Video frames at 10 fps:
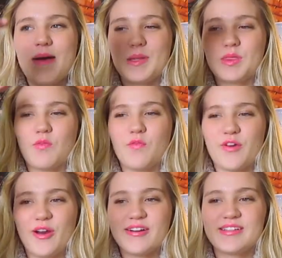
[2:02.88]
But
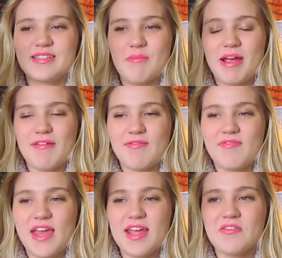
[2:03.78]
my
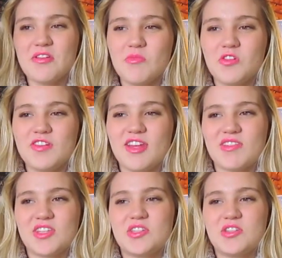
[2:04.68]
favorite movie
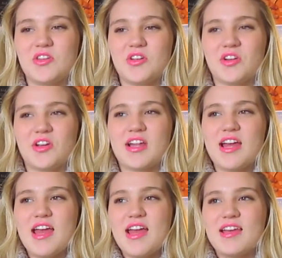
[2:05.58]
of this year
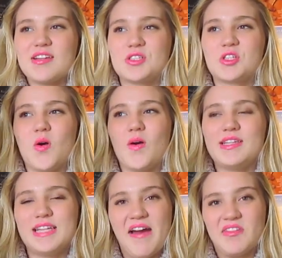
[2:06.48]
is
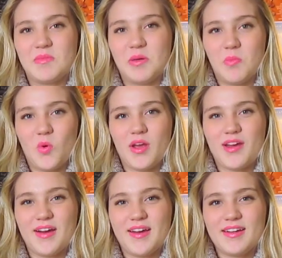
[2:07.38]
going to have to be
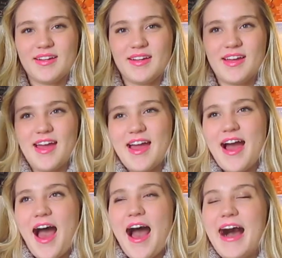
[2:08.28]
Boyhood.
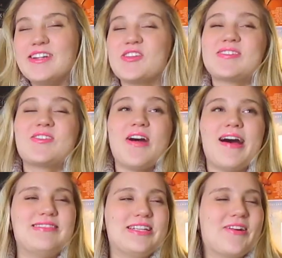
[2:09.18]
I just
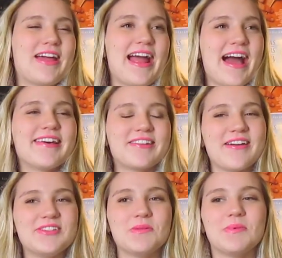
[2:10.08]
loved it, okay? I
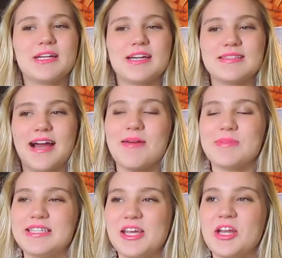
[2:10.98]
loved it because I'm
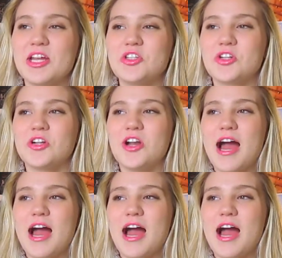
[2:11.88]
a teenager,